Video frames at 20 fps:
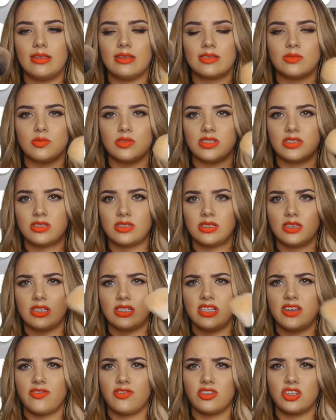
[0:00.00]
This one's
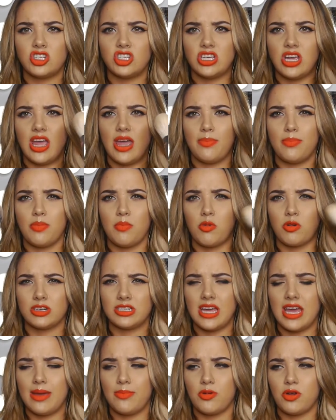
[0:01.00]
different shape, more
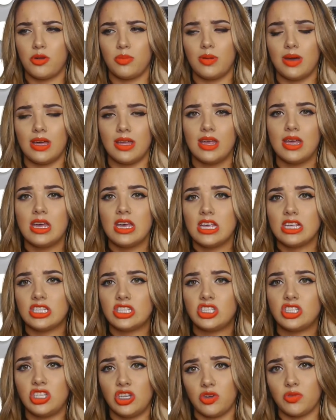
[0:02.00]
tapered, but
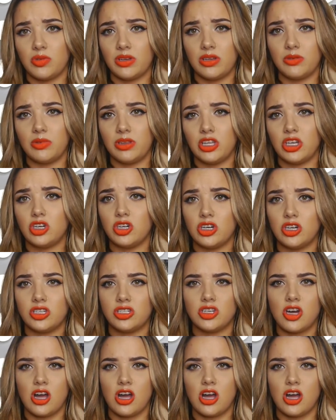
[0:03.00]
still really, really good.